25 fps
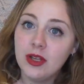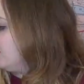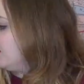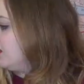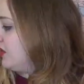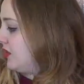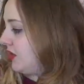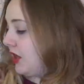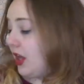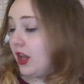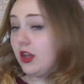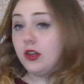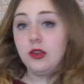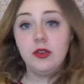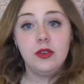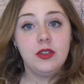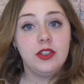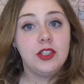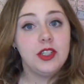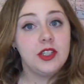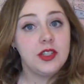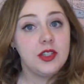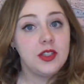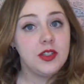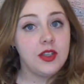So
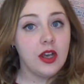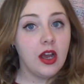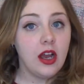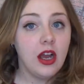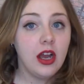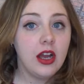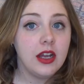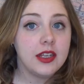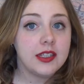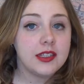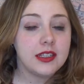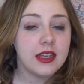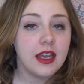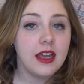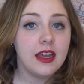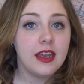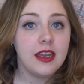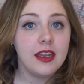to start,